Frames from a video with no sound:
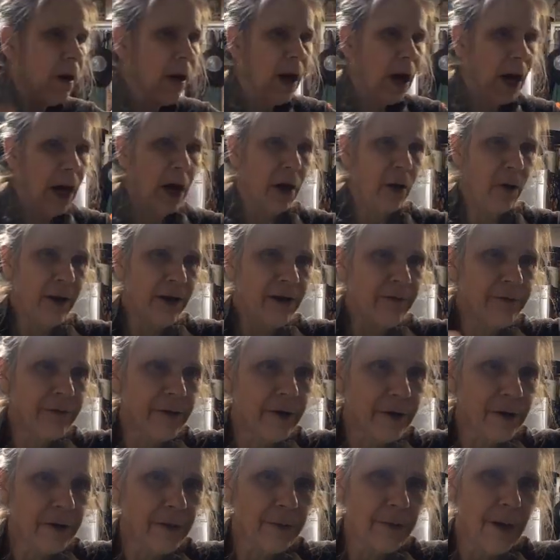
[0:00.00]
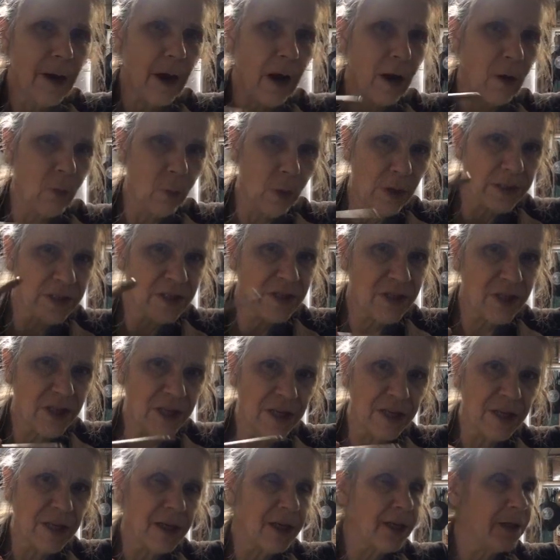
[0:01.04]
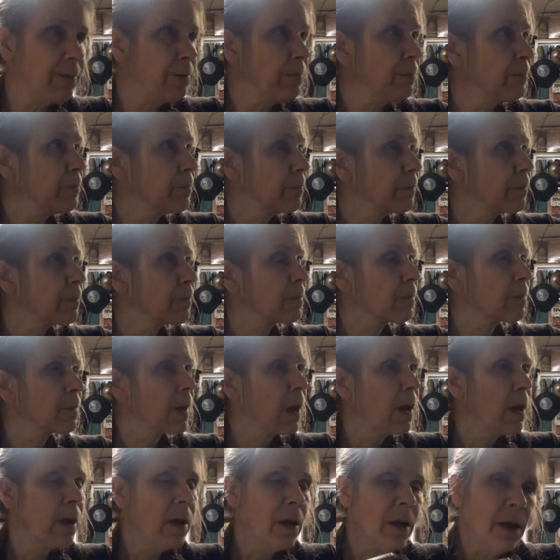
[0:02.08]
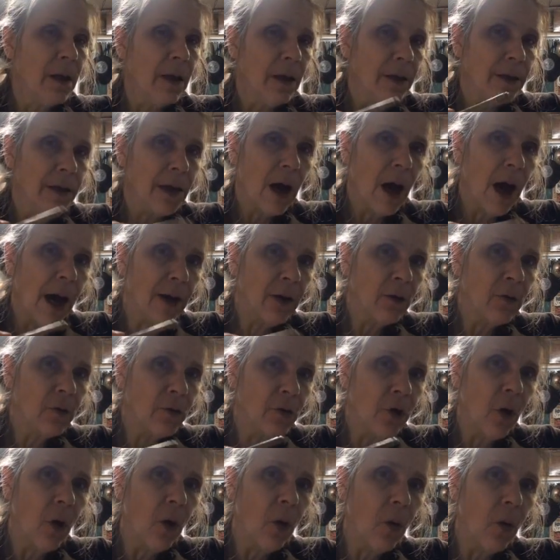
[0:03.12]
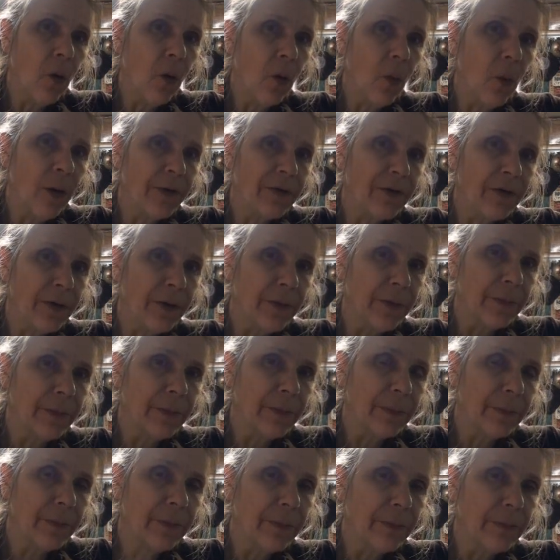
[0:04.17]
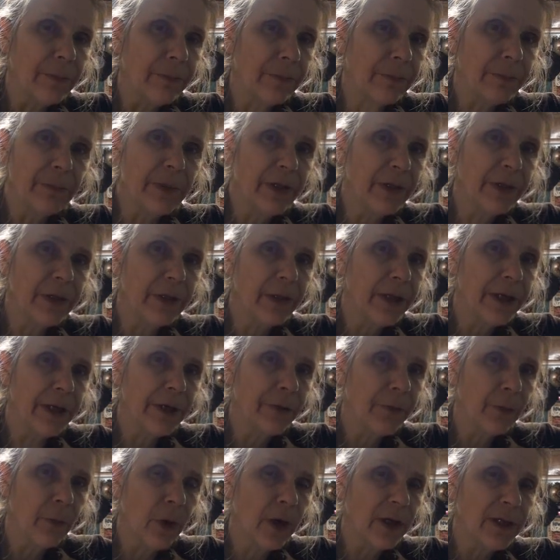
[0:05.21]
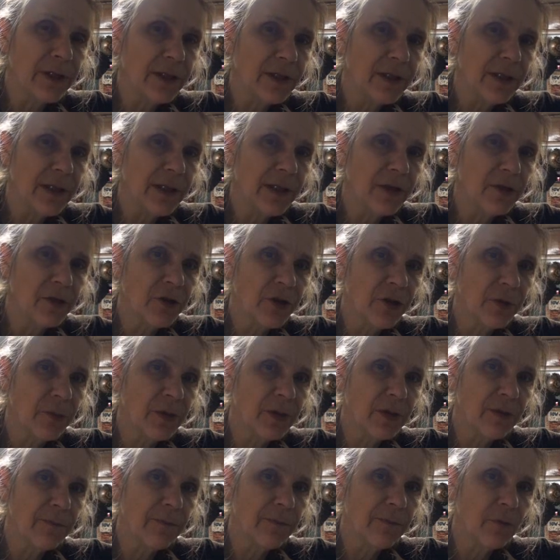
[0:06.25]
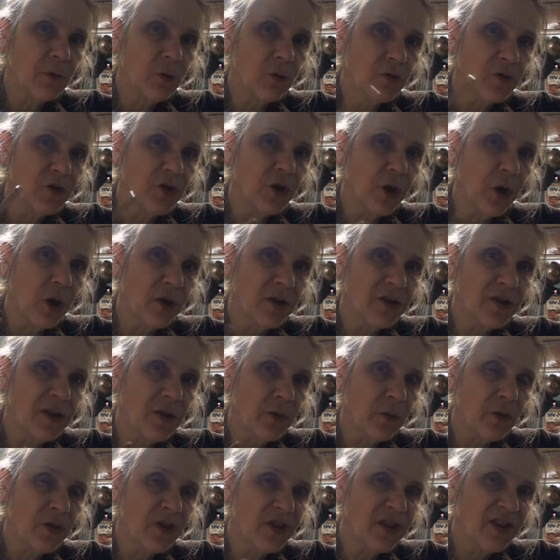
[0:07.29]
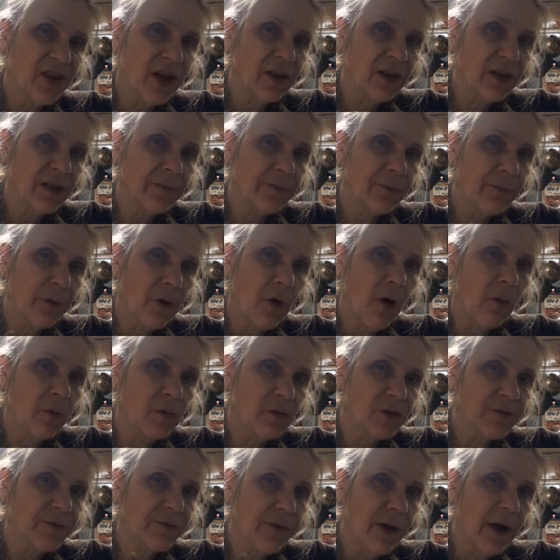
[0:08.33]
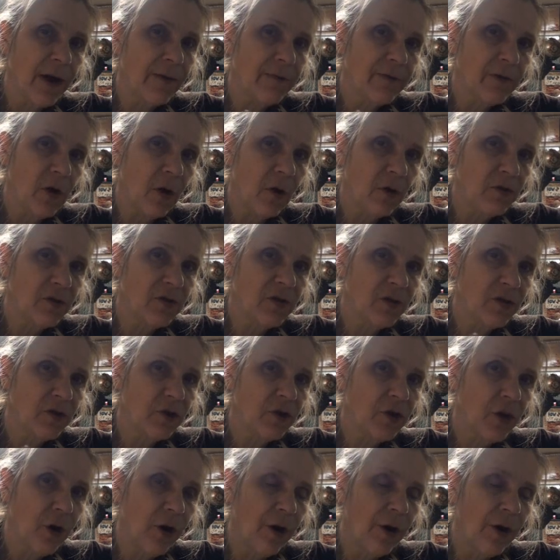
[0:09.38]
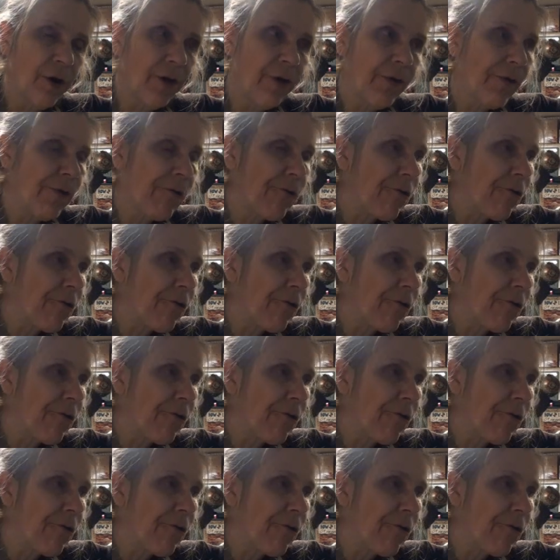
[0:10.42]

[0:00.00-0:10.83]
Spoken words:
However, I was thinking, now I don't know what the milliliter was in terms of those jars that were selling for almost $5 a jar.